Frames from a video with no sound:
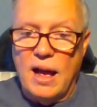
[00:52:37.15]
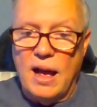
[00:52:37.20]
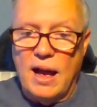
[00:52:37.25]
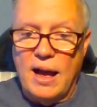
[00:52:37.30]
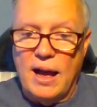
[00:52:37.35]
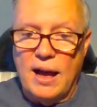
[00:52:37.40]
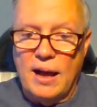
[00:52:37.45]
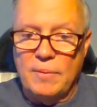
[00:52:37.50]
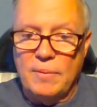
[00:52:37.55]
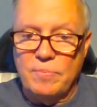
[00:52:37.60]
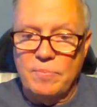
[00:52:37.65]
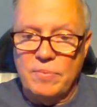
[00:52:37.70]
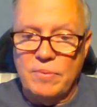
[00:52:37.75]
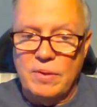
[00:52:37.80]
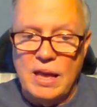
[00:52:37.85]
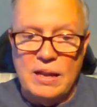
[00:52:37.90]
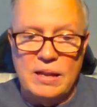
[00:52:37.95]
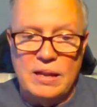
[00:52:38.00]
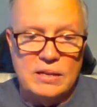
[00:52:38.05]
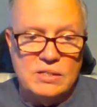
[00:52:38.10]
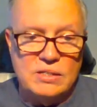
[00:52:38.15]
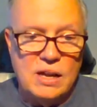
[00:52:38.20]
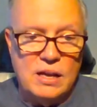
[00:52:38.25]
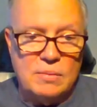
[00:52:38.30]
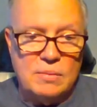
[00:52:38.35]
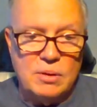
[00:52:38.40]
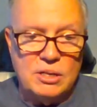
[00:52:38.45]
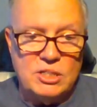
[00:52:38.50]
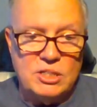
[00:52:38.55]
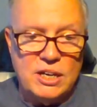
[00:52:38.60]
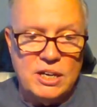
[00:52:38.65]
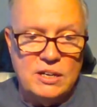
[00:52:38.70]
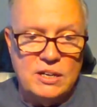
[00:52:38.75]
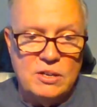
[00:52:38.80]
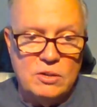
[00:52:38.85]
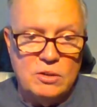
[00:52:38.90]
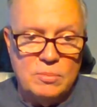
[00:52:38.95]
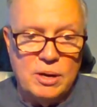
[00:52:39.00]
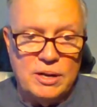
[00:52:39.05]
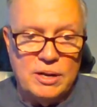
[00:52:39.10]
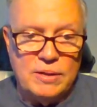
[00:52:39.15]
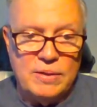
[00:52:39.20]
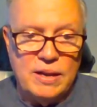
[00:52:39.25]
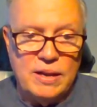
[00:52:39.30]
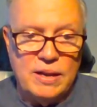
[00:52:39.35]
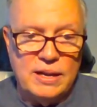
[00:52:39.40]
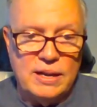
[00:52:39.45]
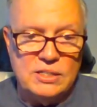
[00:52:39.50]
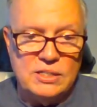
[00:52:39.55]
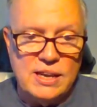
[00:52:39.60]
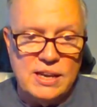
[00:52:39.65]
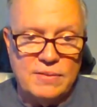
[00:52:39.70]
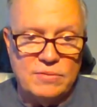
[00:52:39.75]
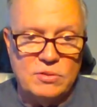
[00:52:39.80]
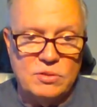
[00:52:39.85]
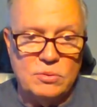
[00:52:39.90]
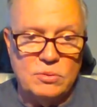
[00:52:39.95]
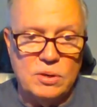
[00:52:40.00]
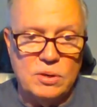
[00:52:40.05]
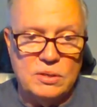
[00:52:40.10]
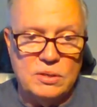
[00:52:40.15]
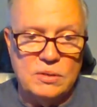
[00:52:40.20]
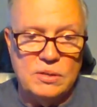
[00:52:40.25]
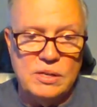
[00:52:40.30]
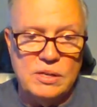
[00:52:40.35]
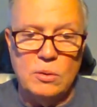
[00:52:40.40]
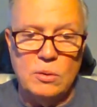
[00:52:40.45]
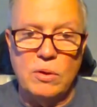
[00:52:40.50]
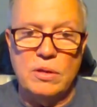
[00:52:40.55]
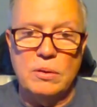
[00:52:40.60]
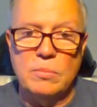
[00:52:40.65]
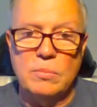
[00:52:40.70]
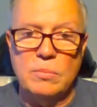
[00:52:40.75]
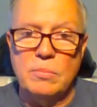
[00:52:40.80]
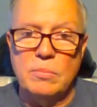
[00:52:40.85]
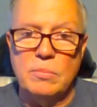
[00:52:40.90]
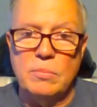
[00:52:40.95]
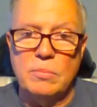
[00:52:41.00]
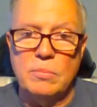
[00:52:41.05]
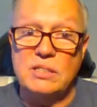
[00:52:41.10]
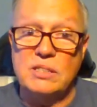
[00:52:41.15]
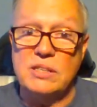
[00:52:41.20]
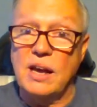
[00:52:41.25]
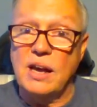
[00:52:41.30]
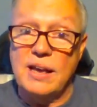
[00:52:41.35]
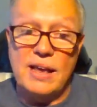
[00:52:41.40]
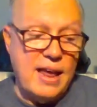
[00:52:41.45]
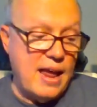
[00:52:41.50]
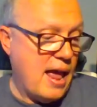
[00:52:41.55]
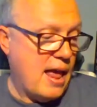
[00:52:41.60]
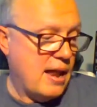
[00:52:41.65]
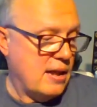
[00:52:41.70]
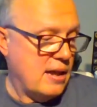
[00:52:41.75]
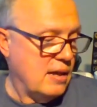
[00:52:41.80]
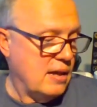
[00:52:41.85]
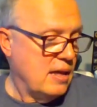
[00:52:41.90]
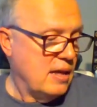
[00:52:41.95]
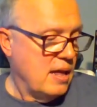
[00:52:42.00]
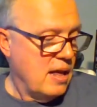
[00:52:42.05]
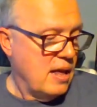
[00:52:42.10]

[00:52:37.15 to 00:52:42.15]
And there's not much I can do about it. I just have to deal with them as best I can.